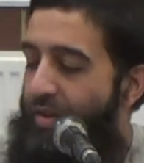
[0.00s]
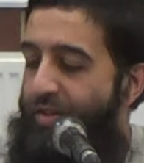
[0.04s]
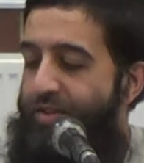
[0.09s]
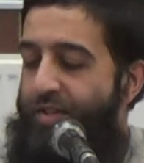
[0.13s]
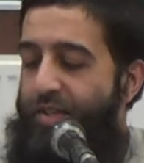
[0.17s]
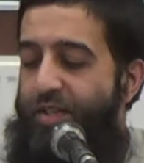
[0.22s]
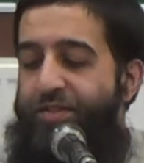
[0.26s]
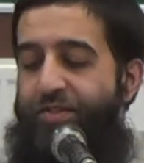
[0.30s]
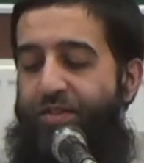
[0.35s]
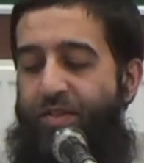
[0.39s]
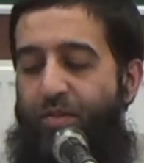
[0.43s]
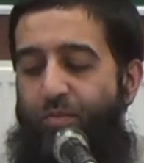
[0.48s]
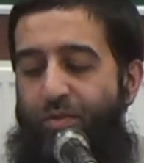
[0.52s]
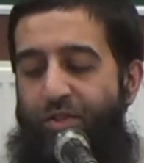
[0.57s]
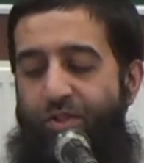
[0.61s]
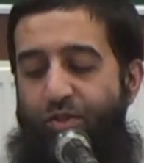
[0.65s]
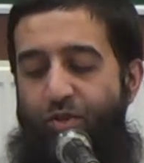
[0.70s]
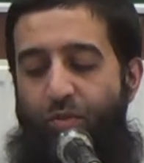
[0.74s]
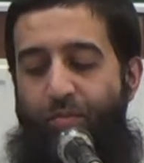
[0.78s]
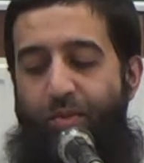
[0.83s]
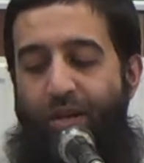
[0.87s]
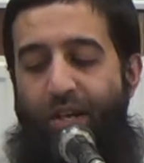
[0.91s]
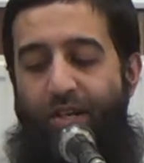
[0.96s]
There's an incident which
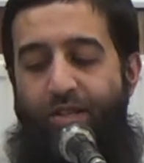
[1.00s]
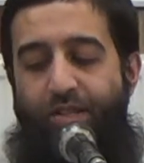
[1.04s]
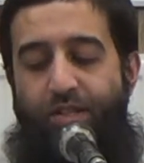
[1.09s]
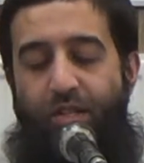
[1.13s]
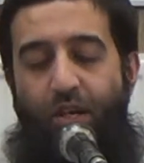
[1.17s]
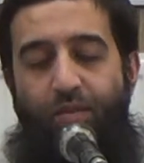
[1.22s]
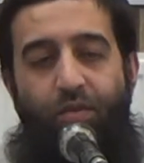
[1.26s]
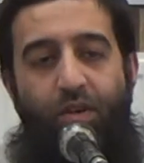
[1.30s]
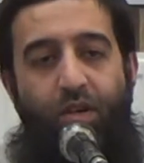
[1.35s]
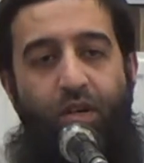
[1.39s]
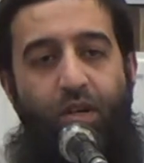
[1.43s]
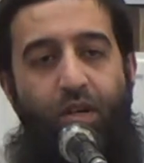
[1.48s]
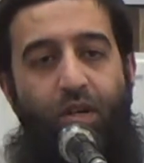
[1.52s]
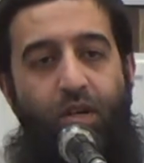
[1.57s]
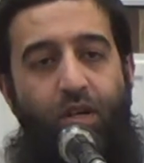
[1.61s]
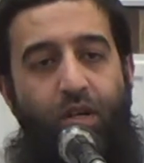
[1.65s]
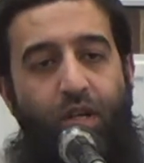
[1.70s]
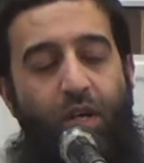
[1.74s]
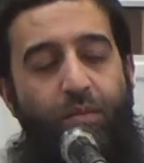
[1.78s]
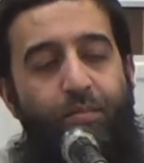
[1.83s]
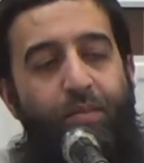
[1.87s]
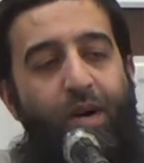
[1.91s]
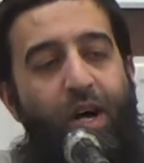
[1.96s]
took place of
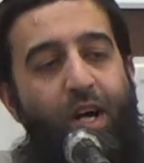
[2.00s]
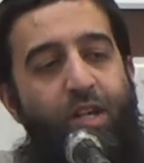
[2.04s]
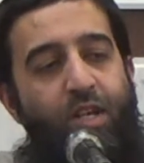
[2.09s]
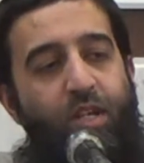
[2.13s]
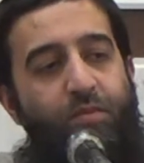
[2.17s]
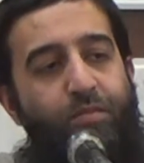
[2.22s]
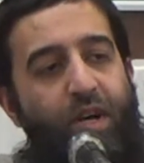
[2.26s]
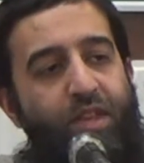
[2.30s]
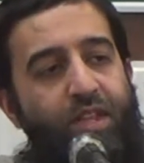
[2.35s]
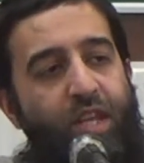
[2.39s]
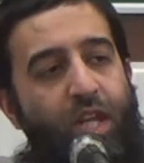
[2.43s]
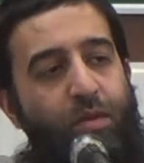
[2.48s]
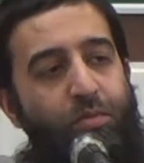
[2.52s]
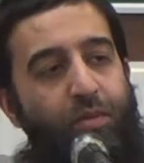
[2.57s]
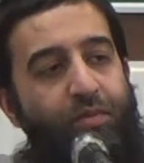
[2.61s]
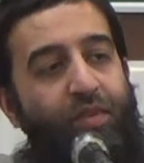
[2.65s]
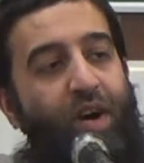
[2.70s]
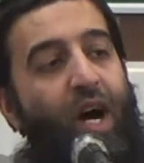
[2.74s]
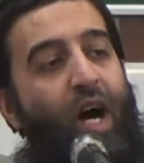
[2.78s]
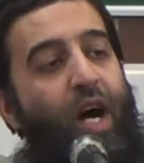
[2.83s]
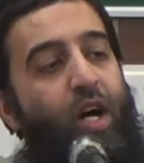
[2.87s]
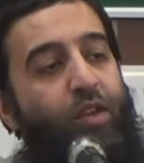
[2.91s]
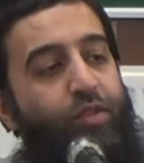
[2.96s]
a companion by the name of
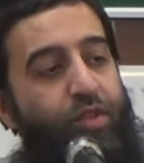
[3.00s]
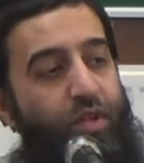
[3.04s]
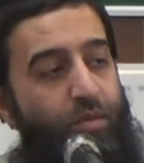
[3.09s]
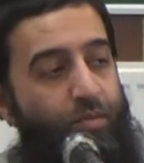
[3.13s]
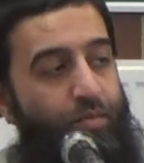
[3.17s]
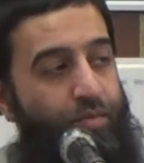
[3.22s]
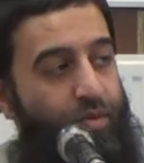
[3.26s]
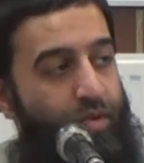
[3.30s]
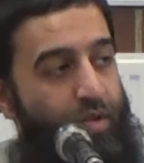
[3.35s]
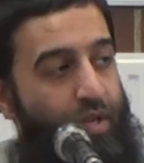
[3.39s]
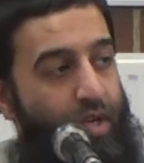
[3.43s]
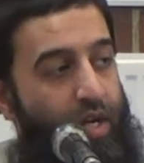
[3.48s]
Hatib.